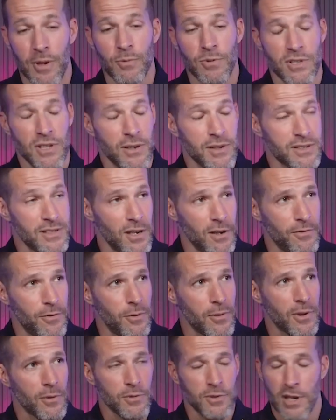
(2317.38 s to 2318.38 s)
it was on a cell
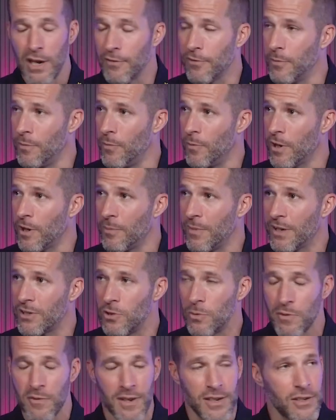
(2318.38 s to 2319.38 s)
phone. I was called from one of my
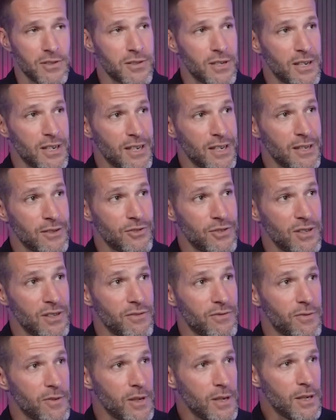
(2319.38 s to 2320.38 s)
supervisors. Said, "Hey,
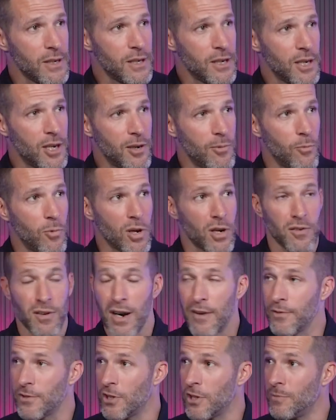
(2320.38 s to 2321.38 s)
chief, one of our
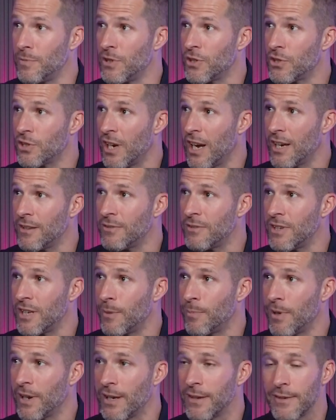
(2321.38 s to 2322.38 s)
officers has been shot in
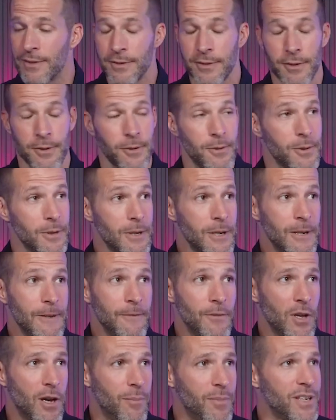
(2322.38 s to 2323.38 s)
City Place." So
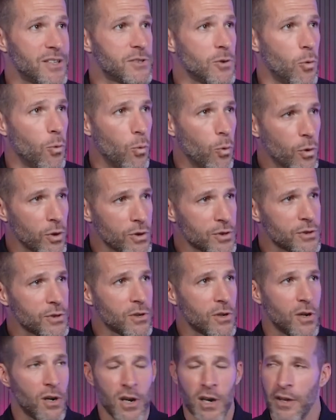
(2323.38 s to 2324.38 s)
it's the
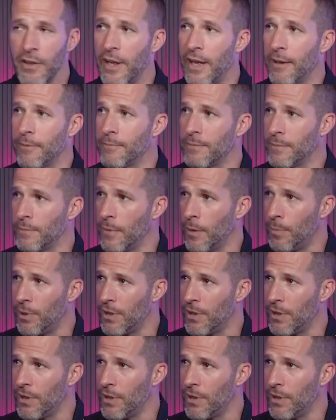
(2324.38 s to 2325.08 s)
worst call that a